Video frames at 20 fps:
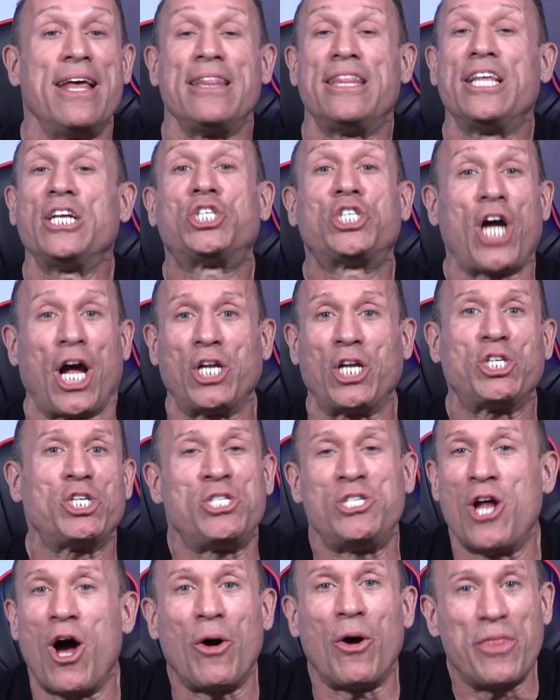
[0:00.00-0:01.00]
The judges
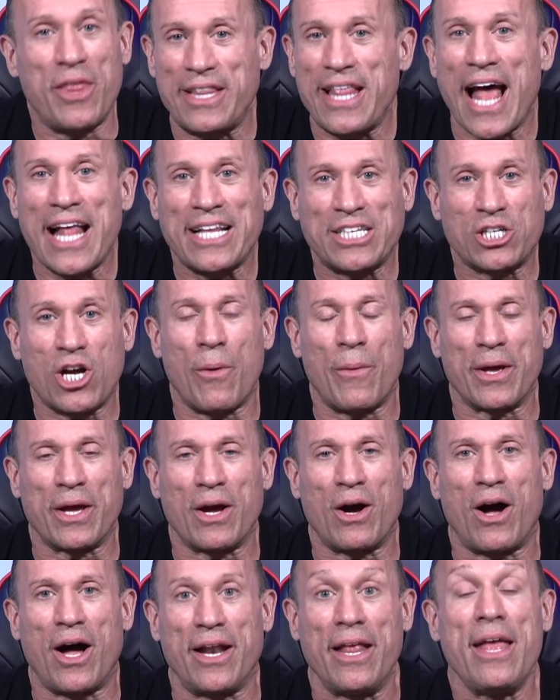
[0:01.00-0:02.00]
know that that's going
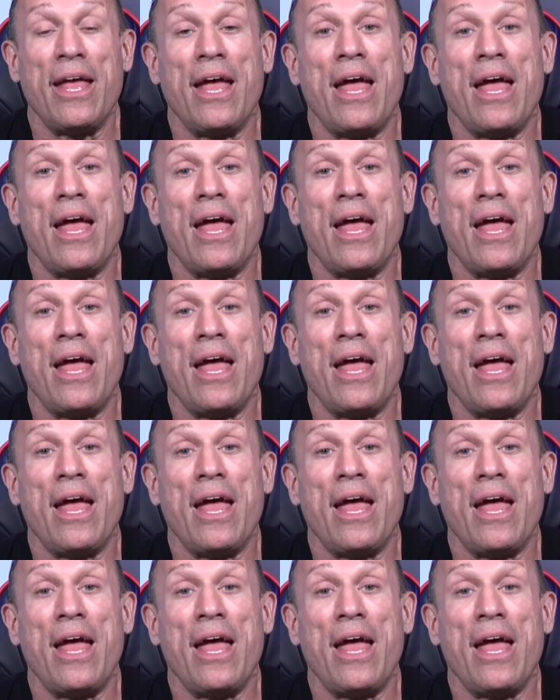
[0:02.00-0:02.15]
on.